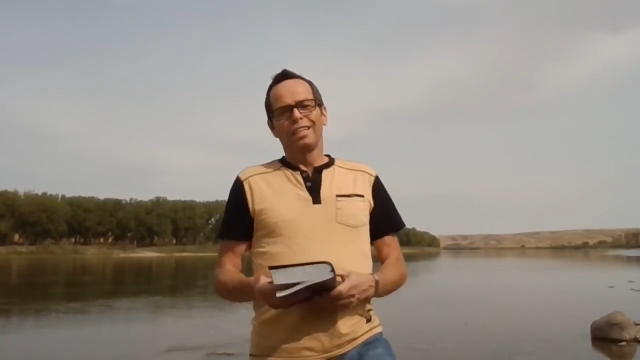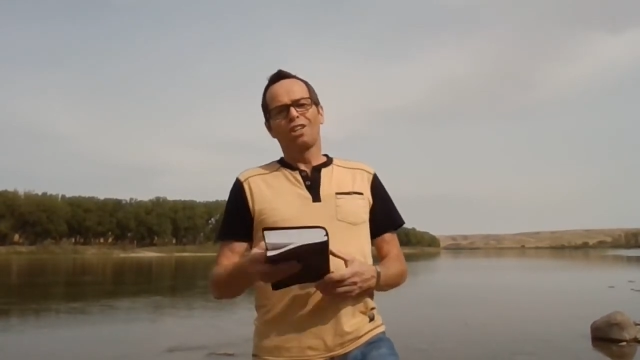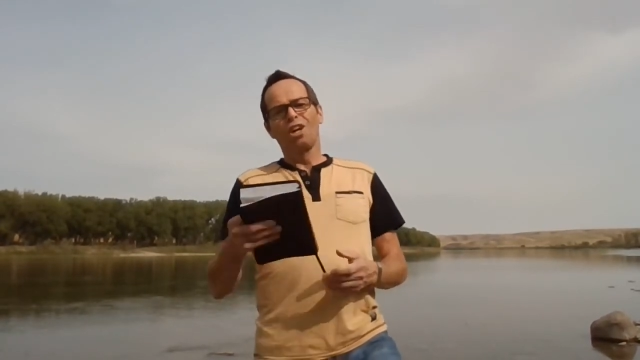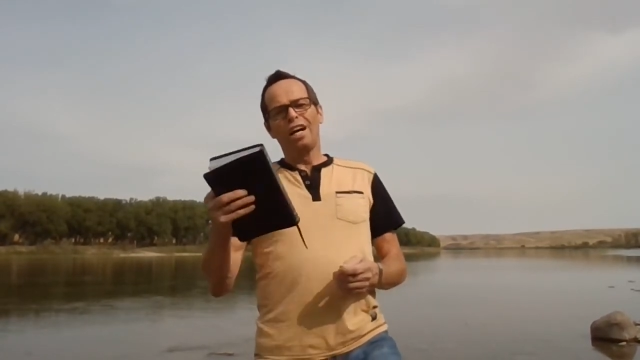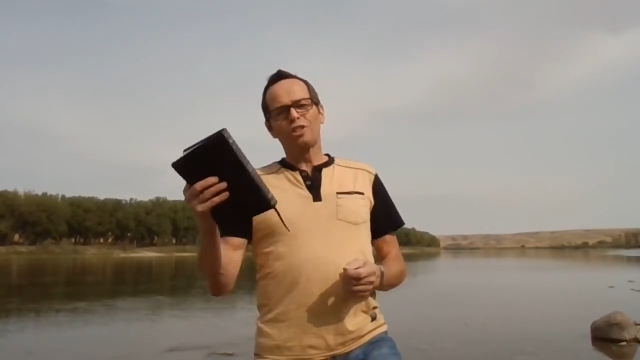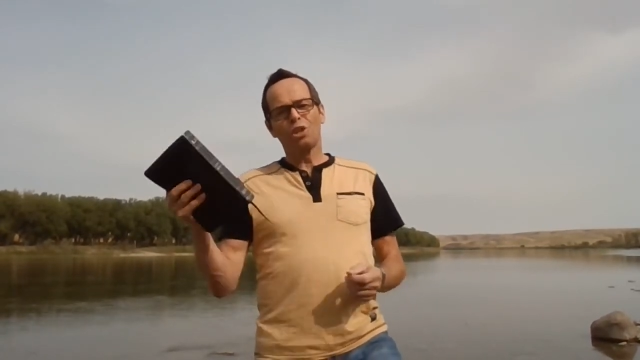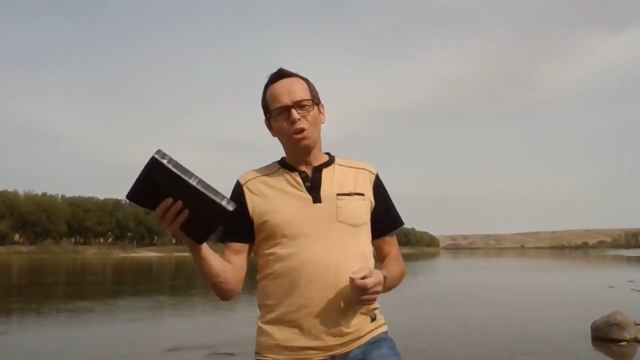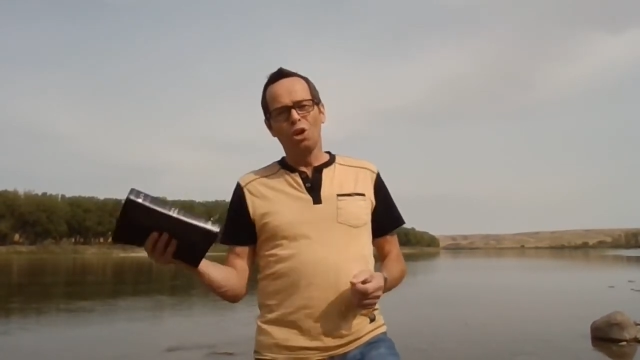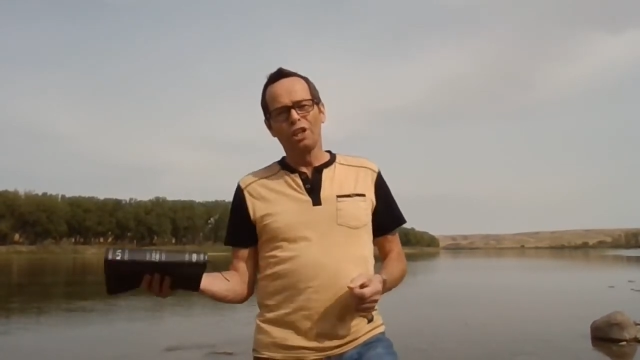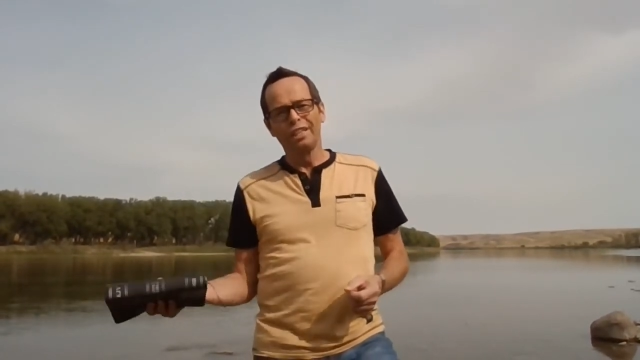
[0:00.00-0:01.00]
God's
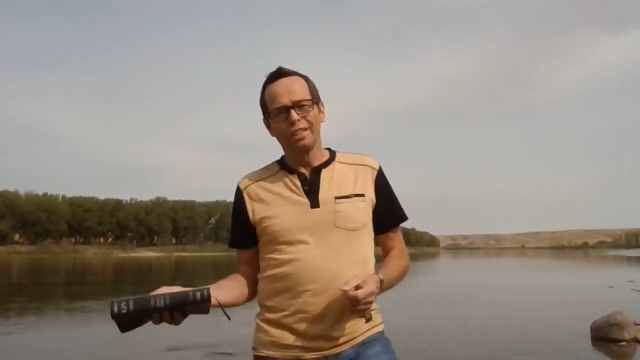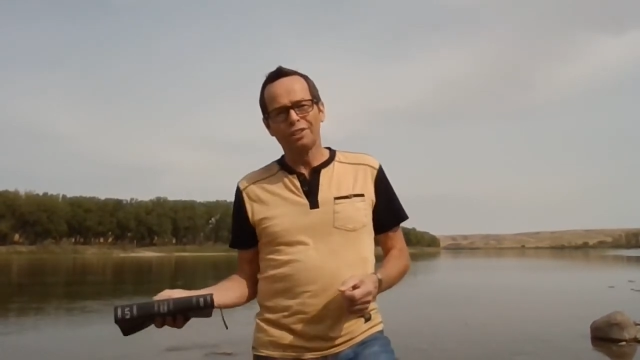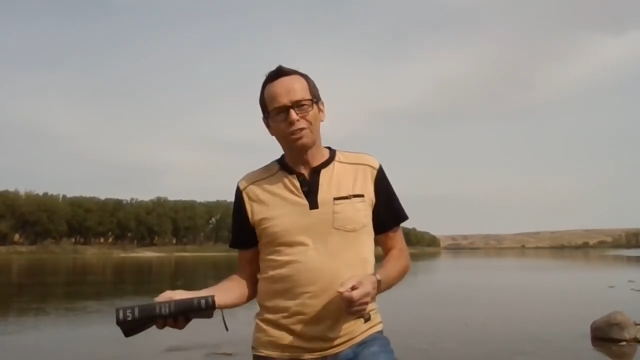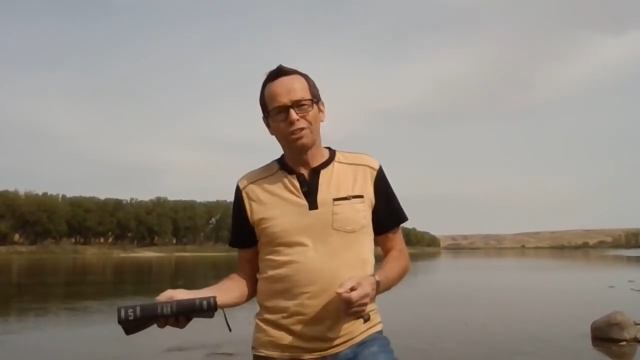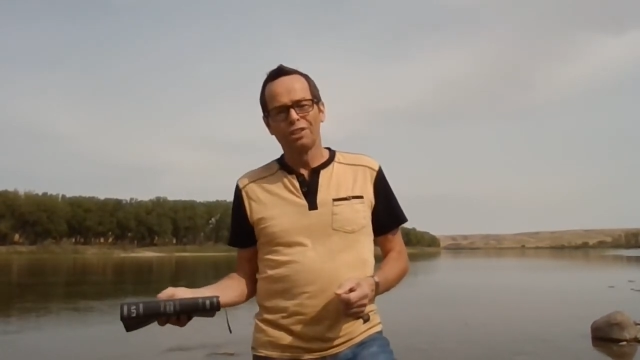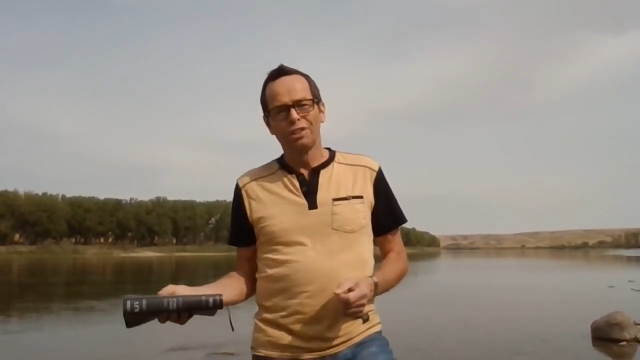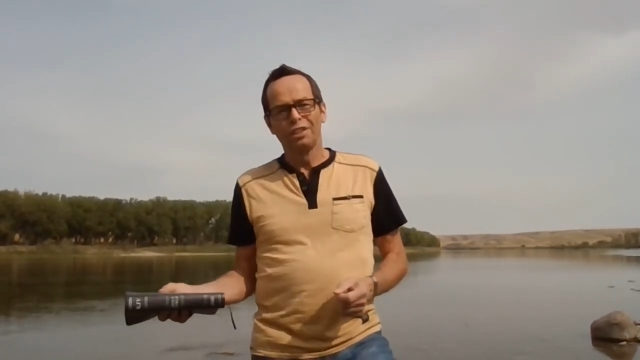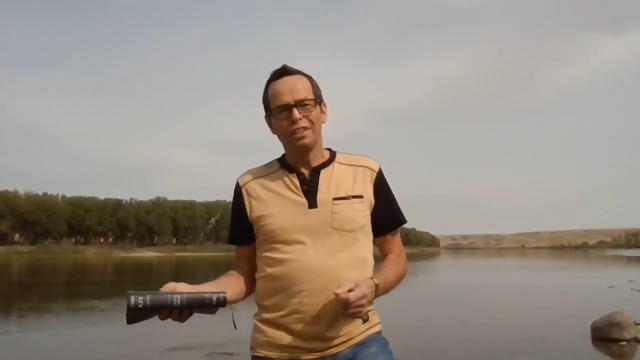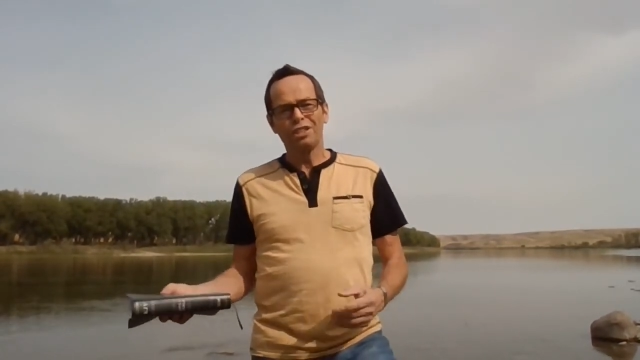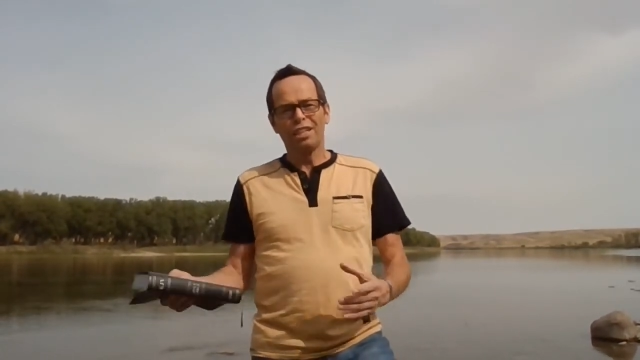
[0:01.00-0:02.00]
holiness
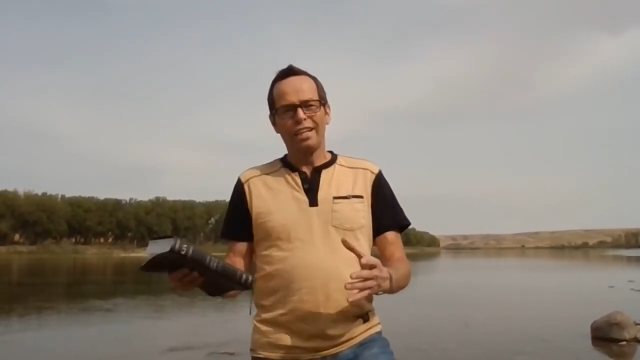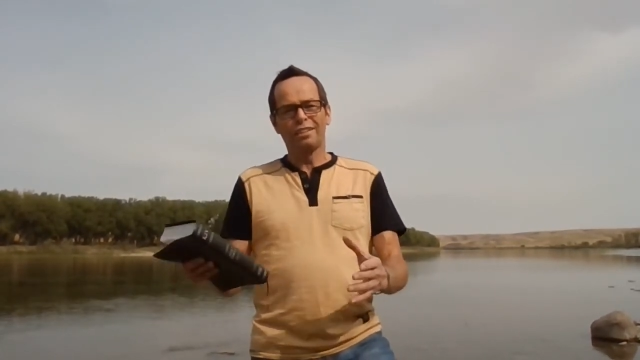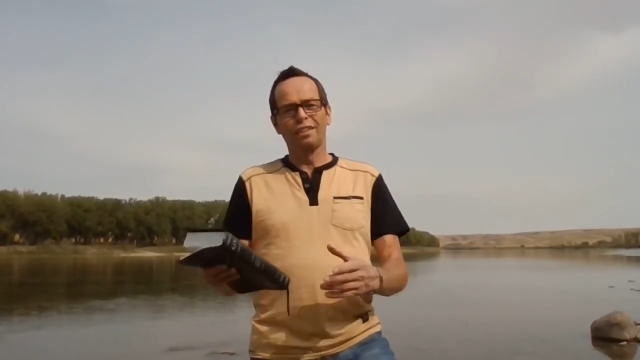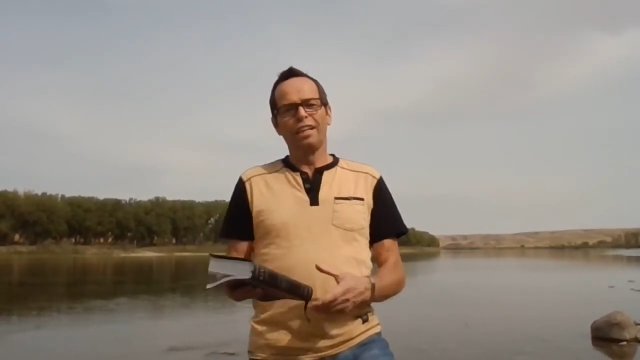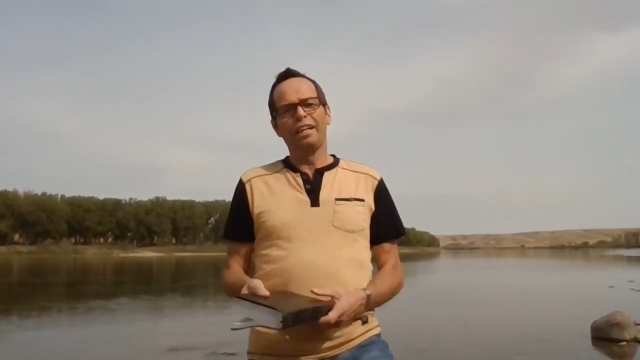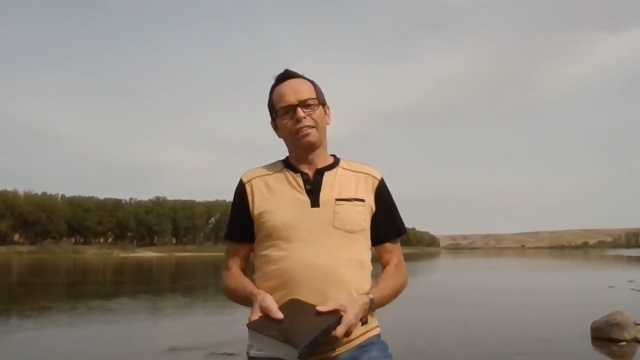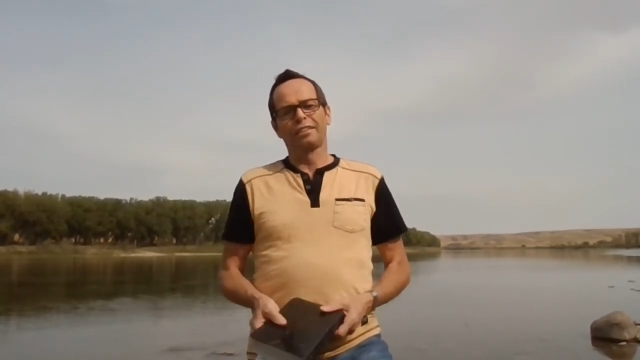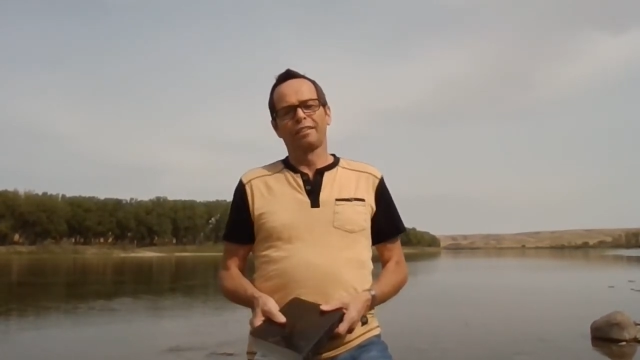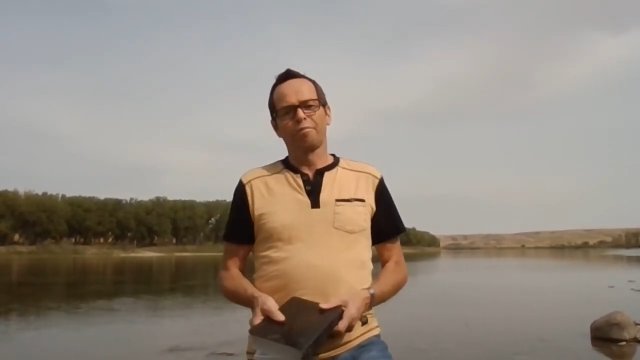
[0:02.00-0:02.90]
is like the light.